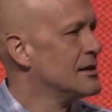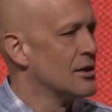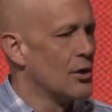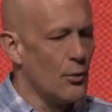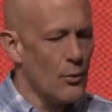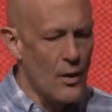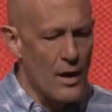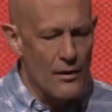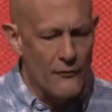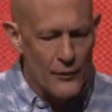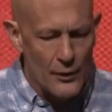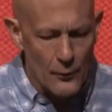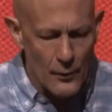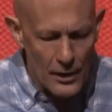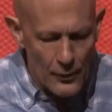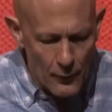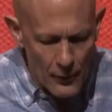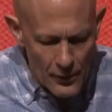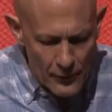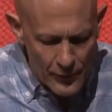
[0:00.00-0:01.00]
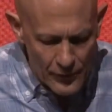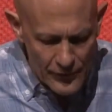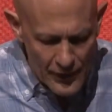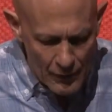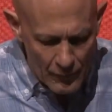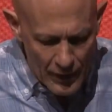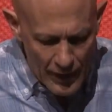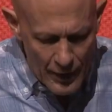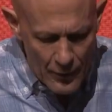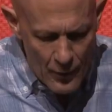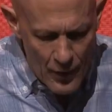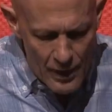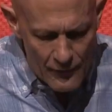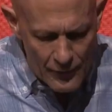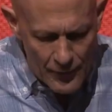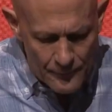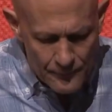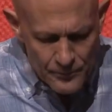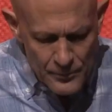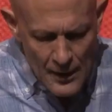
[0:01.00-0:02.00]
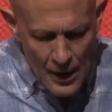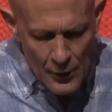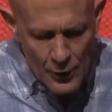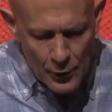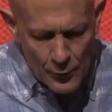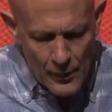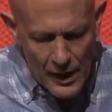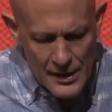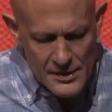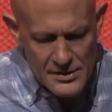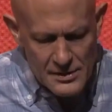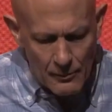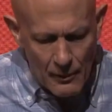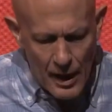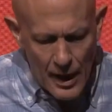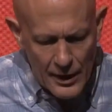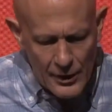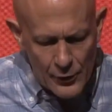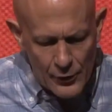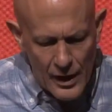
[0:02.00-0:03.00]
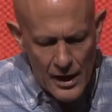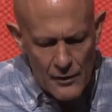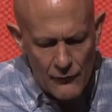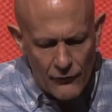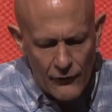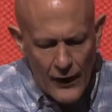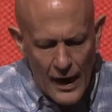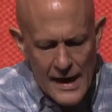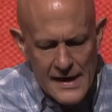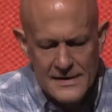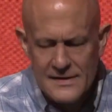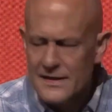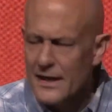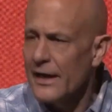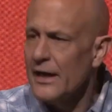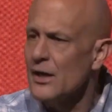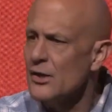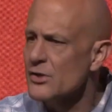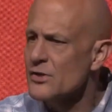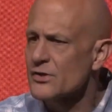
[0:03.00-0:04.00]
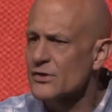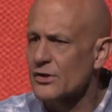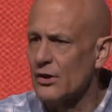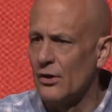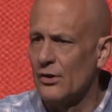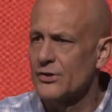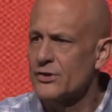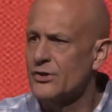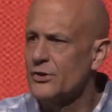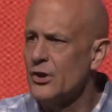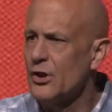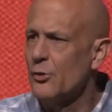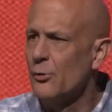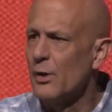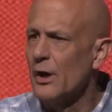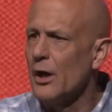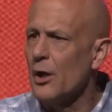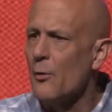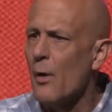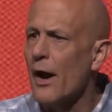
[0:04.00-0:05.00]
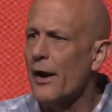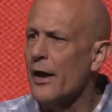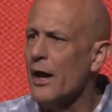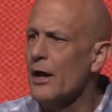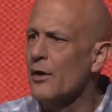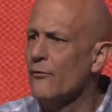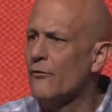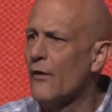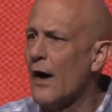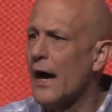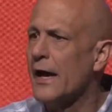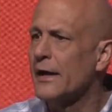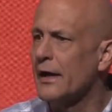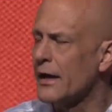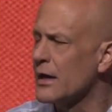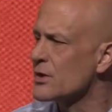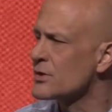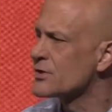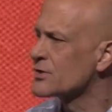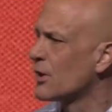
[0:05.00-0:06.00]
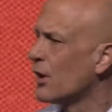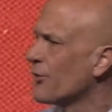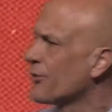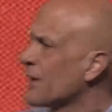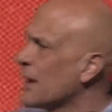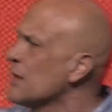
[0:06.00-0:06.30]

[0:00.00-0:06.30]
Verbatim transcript: Whoever, what, was that one? Whoever corrects a mocker invites insults. Do you really want to invite insults?